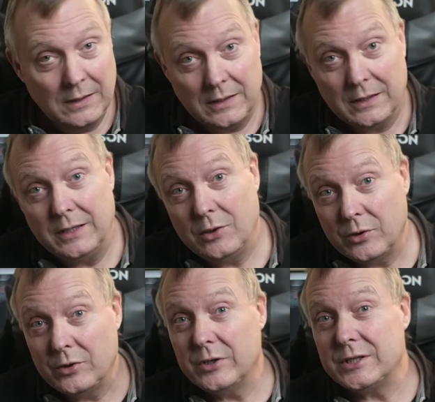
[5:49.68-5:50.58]
And you're going
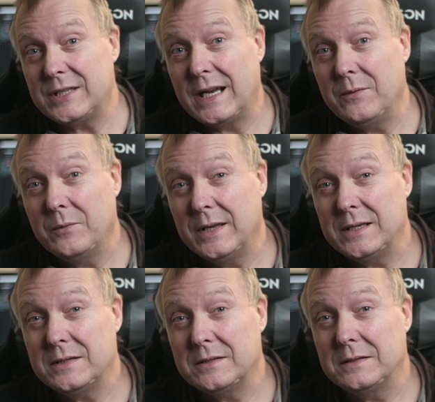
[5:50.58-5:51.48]
to do the same with
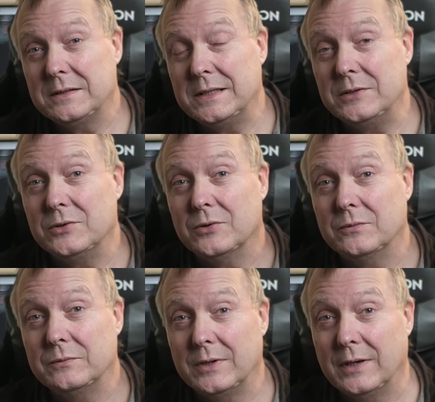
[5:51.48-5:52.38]
this
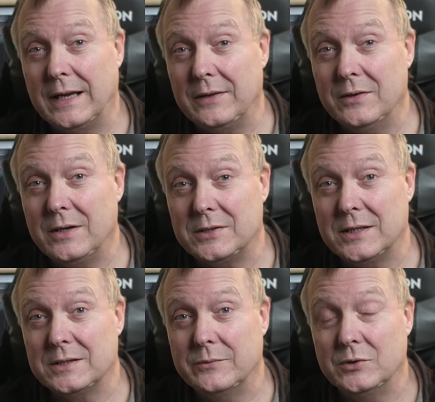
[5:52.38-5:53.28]
digital. You're going to take
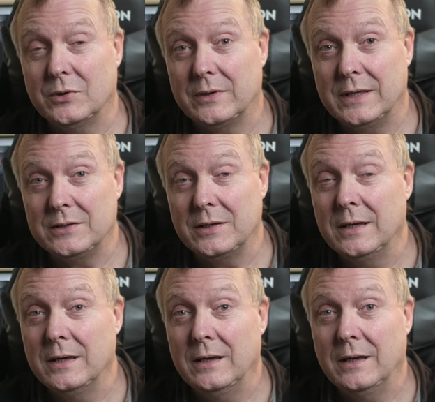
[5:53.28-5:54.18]
36 images on this,
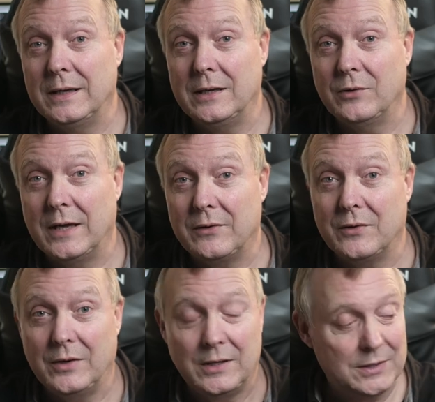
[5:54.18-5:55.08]
and then you're going to get
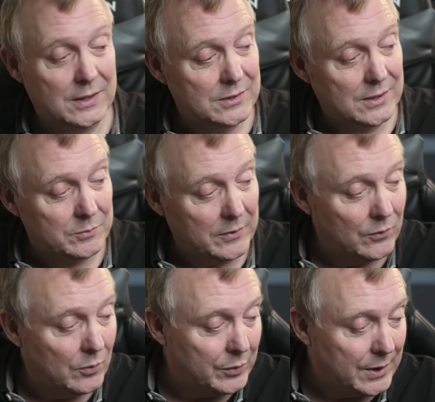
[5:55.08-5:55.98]
36
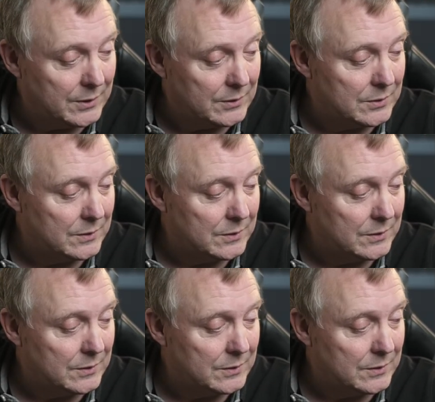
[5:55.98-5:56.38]
6x4 prints.